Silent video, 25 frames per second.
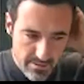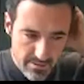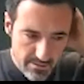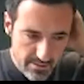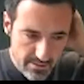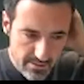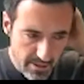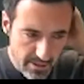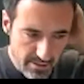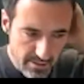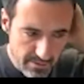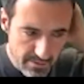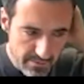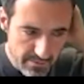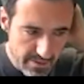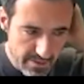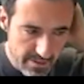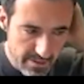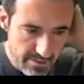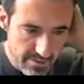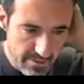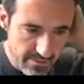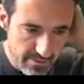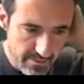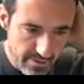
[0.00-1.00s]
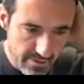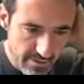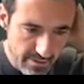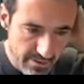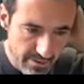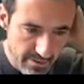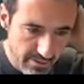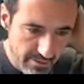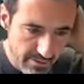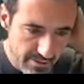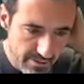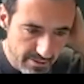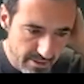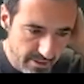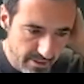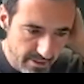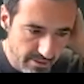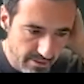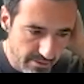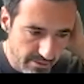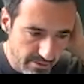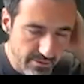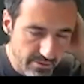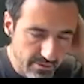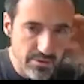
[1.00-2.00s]
Okay, so this is a very rustic.
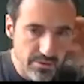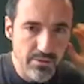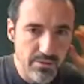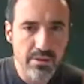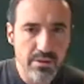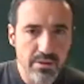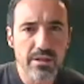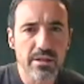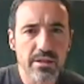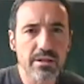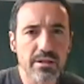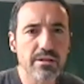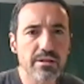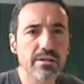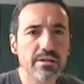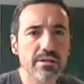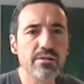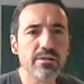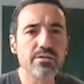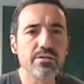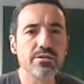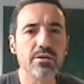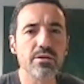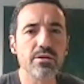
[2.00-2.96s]
So in other